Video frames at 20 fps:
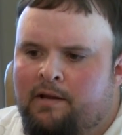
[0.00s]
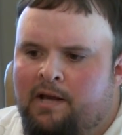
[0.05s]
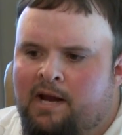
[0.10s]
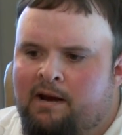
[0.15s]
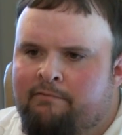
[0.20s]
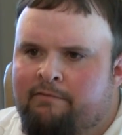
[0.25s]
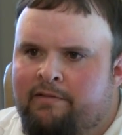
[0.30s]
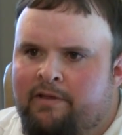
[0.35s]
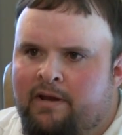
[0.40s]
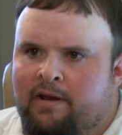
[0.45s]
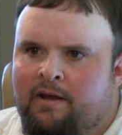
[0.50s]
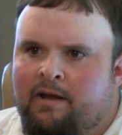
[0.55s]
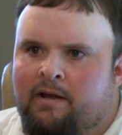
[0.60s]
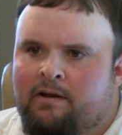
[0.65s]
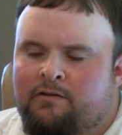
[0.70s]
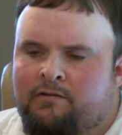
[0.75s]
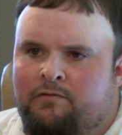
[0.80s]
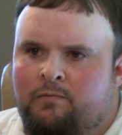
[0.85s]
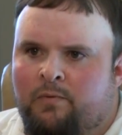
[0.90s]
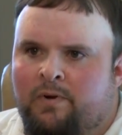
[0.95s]
everything
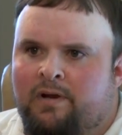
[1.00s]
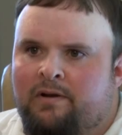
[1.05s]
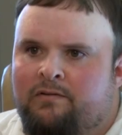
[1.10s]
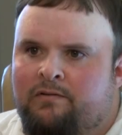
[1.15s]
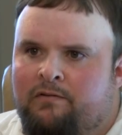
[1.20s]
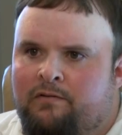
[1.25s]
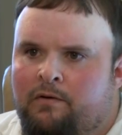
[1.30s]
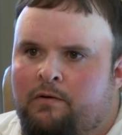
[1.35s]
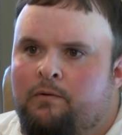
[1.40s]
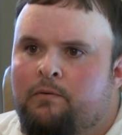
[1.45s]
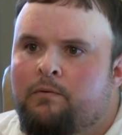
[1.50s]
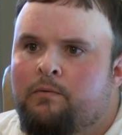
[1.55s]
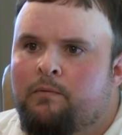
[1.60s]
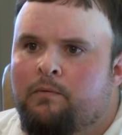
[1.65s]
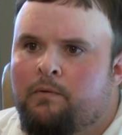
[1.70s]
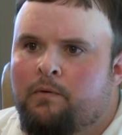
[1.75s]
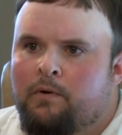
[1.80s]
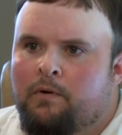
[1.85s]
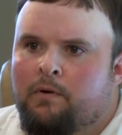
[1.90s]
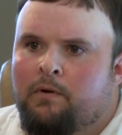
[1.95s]
kind of switched to
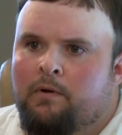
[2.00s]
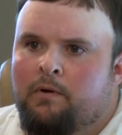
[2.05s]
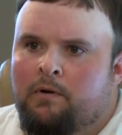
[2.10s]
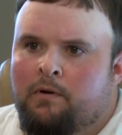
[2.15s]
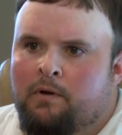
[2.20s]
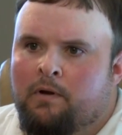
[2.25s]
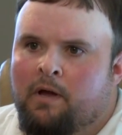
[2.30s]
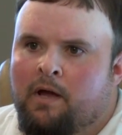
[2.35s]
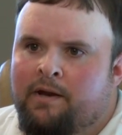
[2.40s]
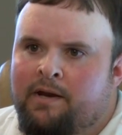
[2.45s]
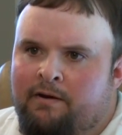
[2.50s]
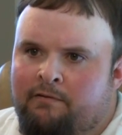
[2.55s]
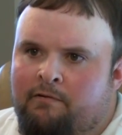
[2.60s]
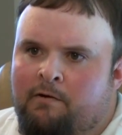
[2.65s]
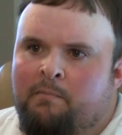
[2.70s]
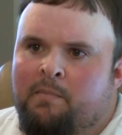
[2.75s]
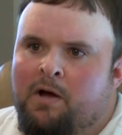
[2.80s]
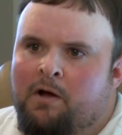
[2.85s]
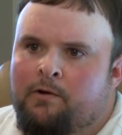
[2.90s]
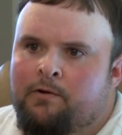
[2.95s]
a
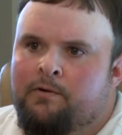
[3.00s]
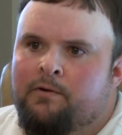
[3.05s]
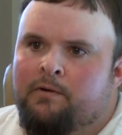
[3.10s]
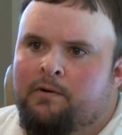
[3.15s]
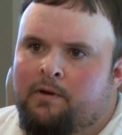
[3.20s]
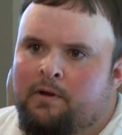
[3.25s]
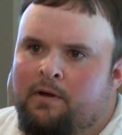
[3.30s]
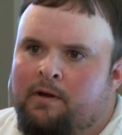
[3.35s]
different mode.